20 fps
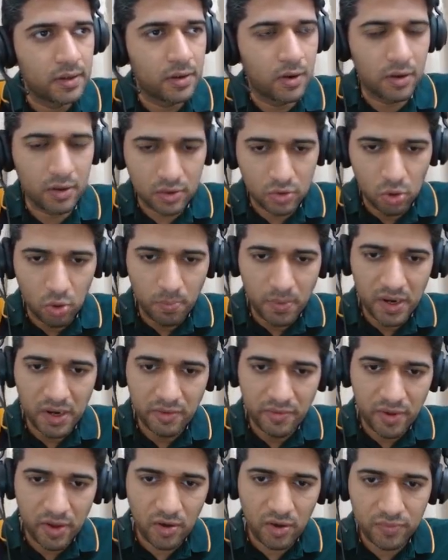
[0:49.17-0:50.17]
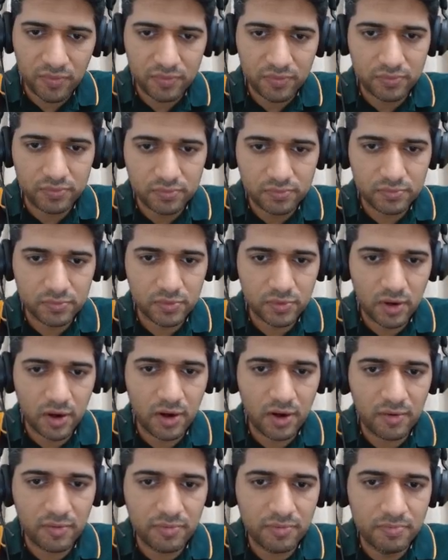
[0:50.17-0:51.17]
or no build way of
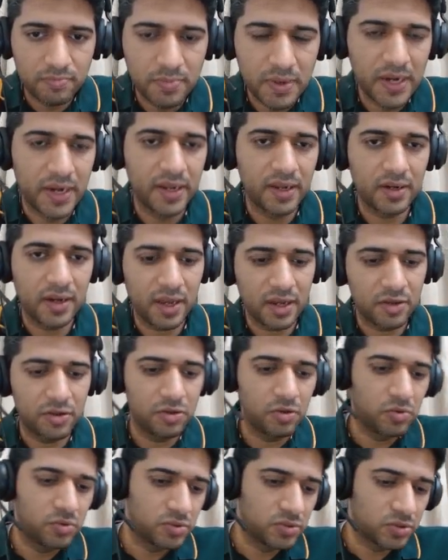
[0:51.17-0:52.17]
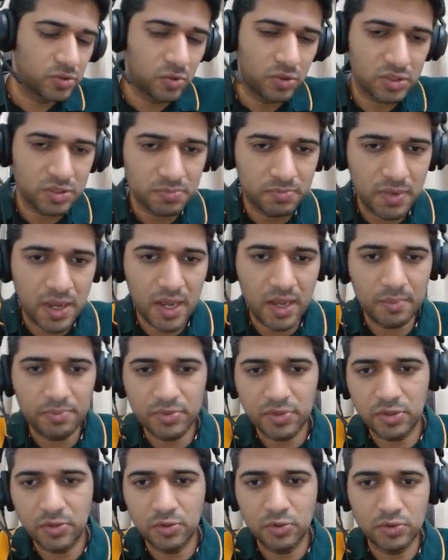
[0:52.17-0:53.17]
building, like use source
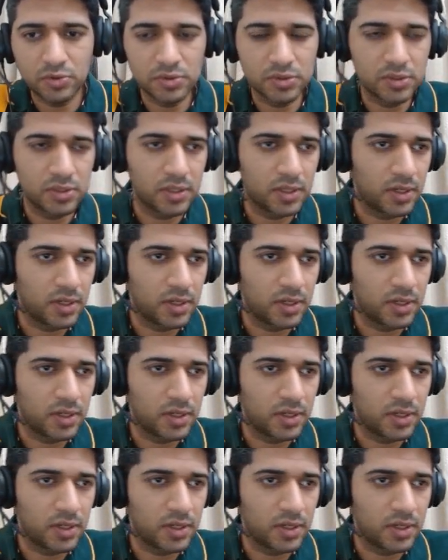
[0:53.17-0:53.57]
maps, use